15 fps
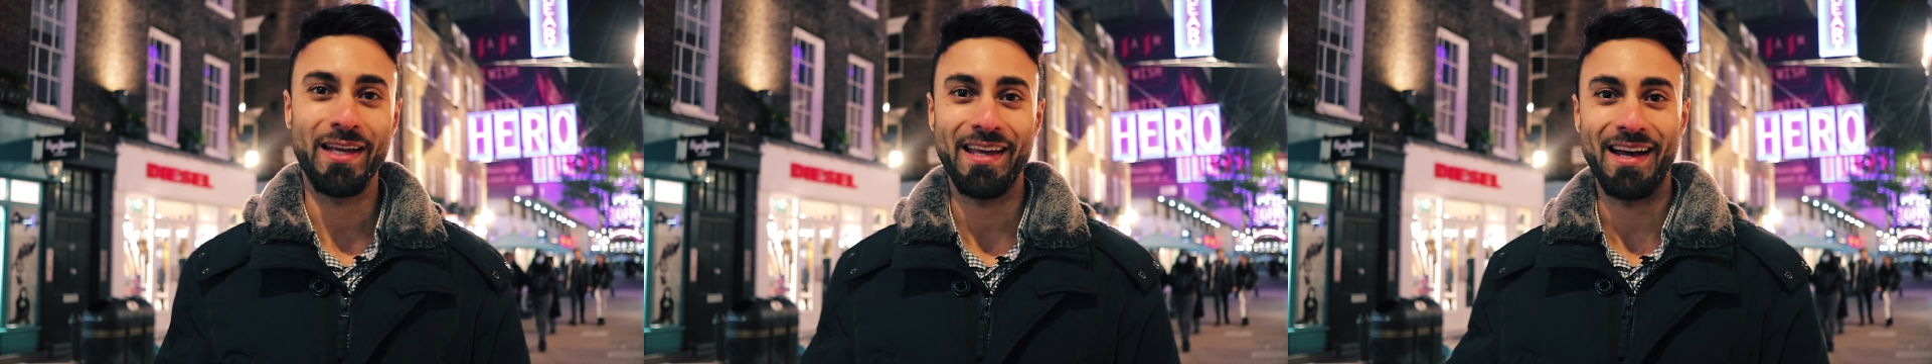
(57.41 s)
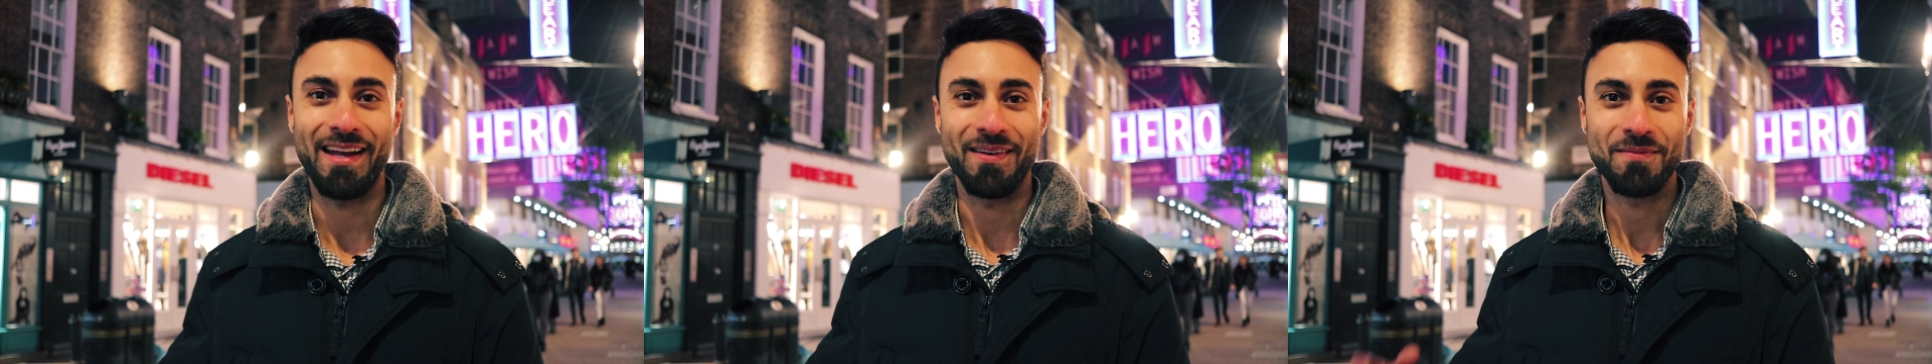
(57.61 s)

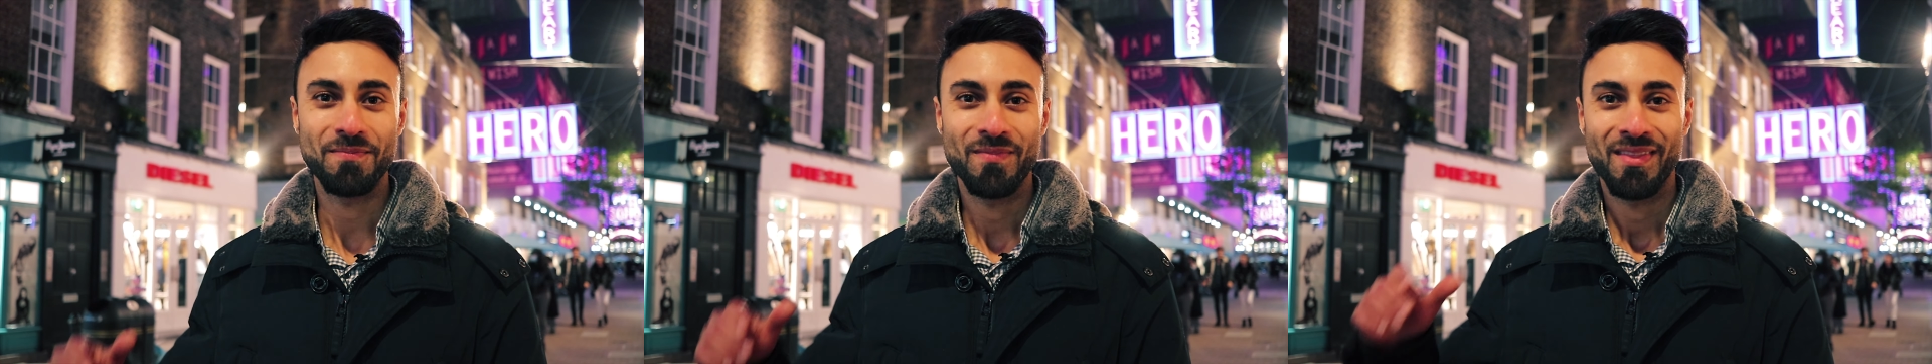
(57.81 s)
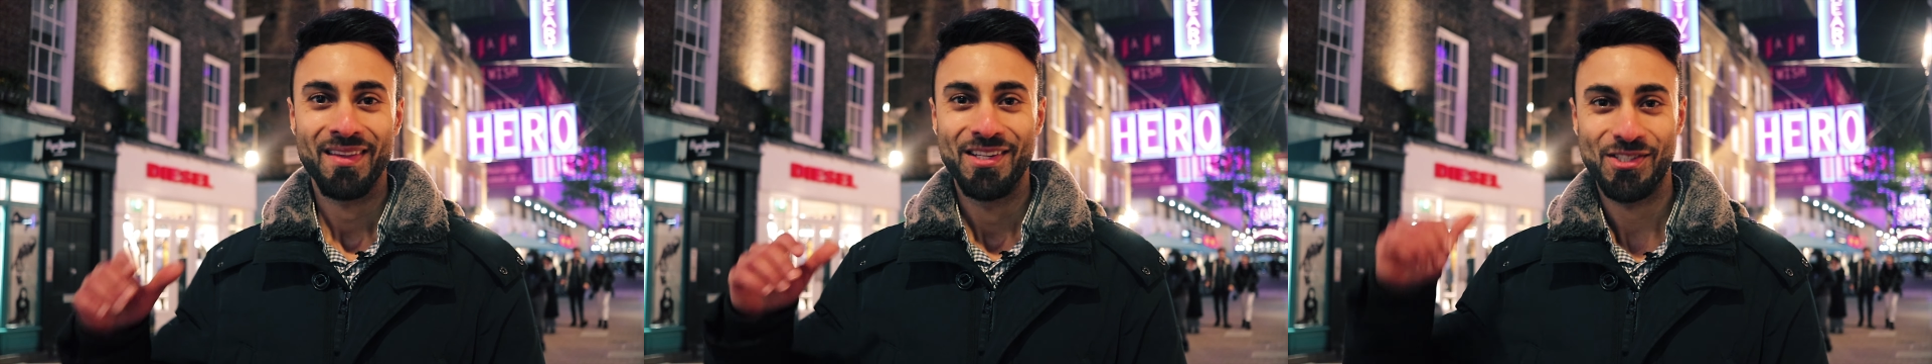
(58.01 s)
again.
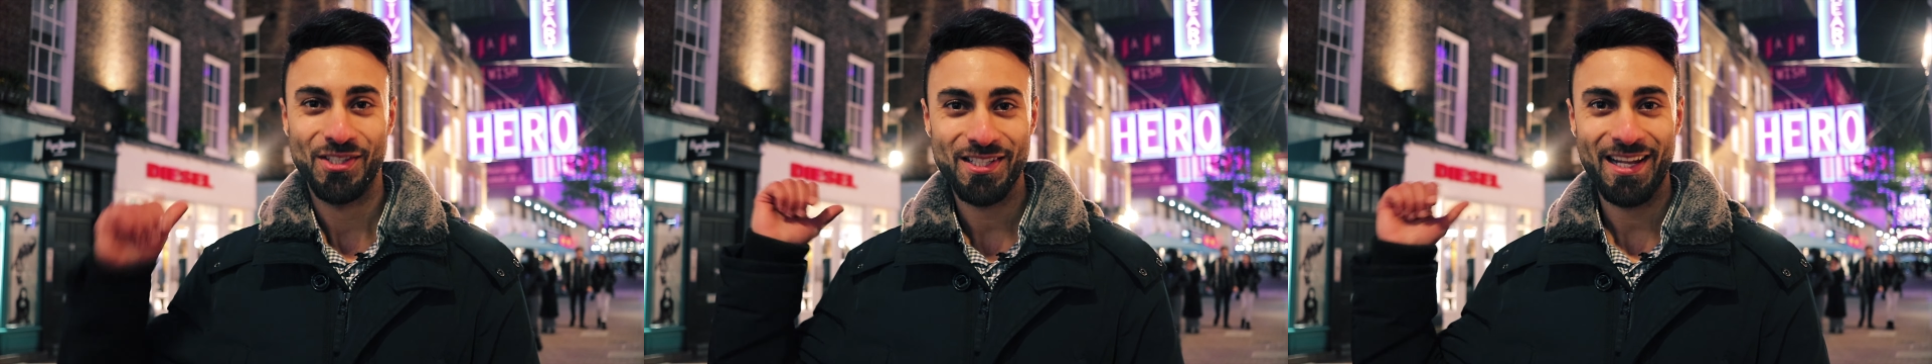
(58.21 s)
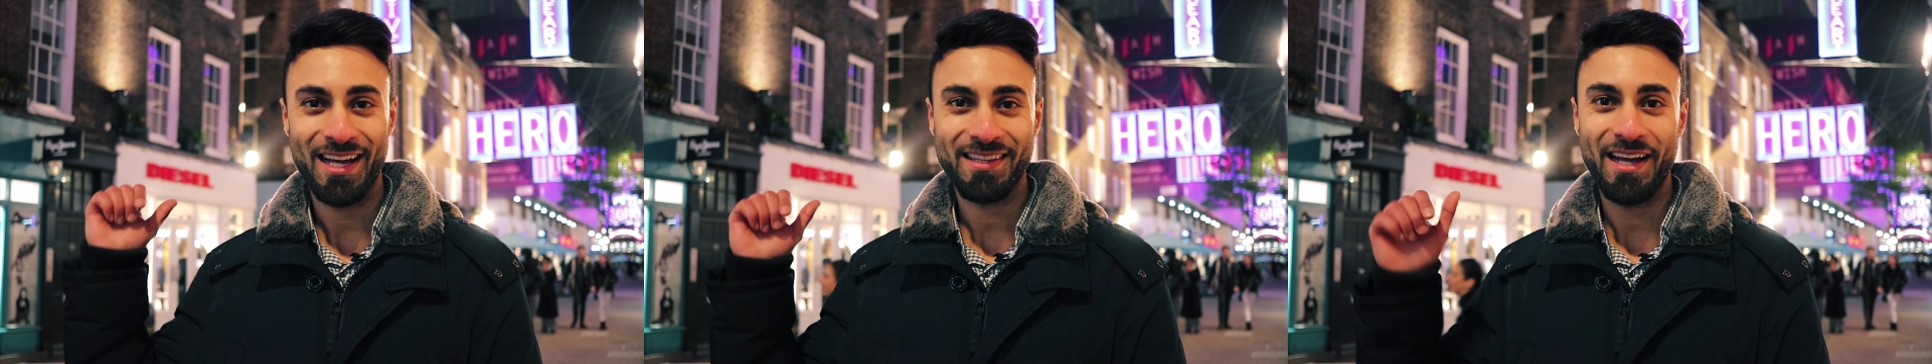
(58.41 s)

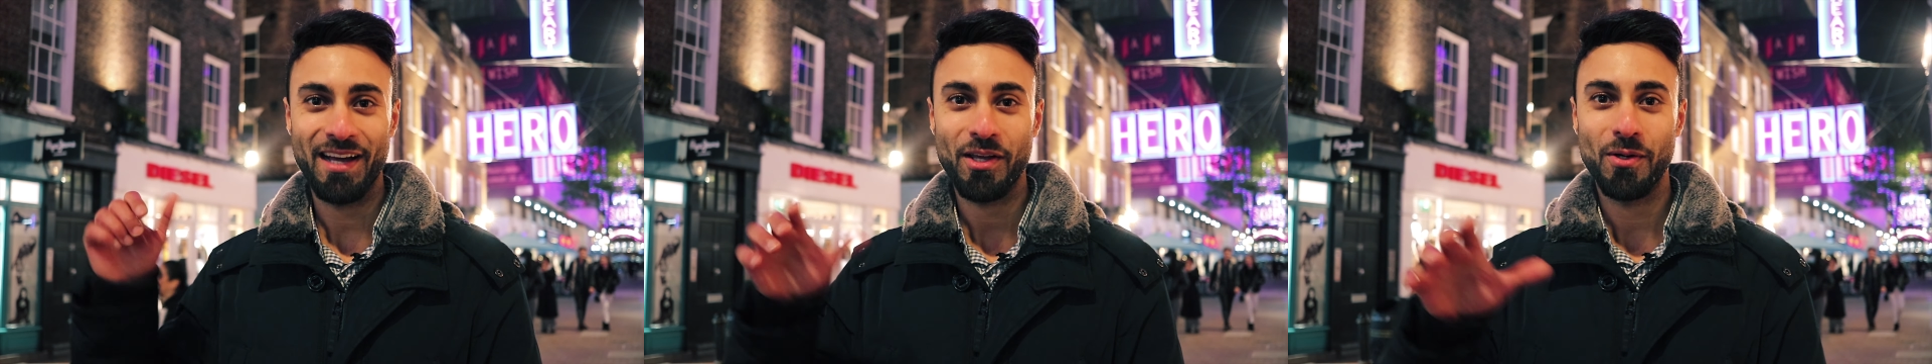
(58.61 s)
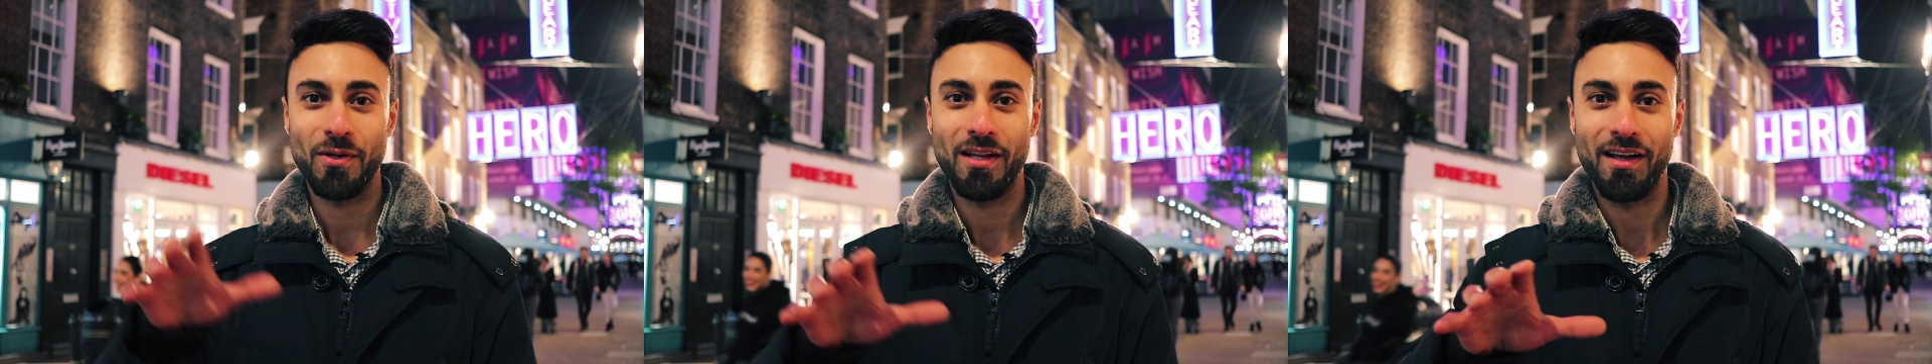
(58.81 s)
Just like
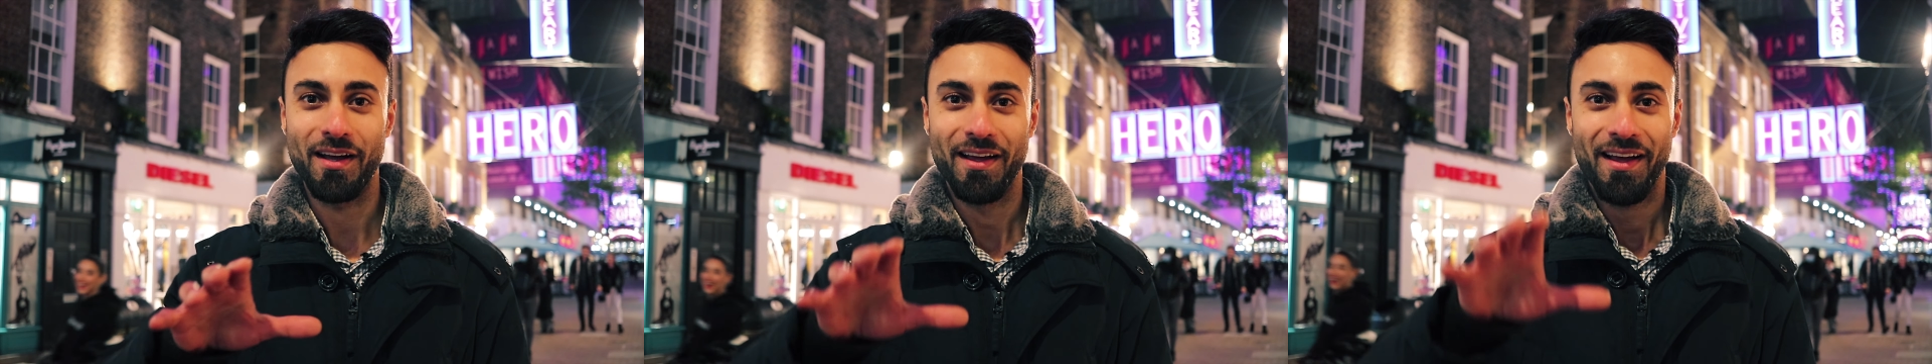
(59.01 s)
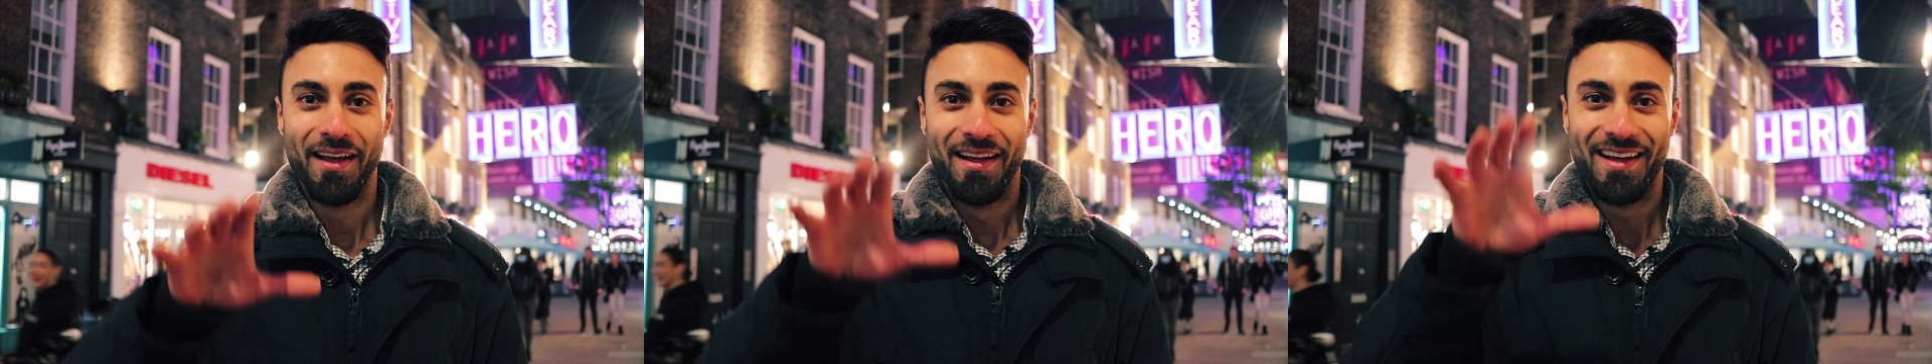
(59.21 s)
that girl
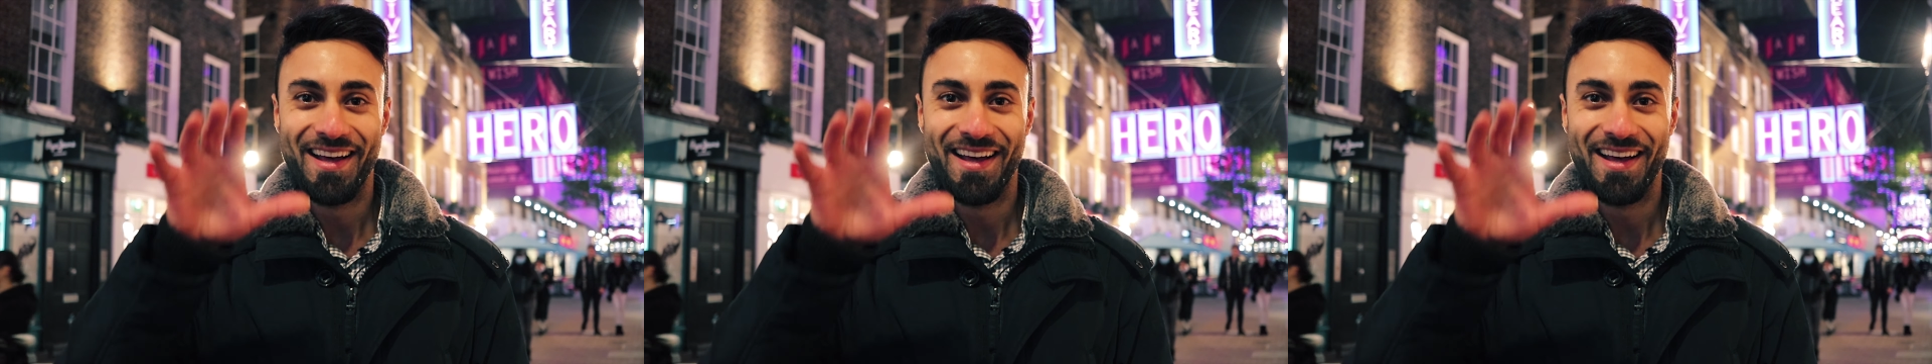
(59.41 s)
there.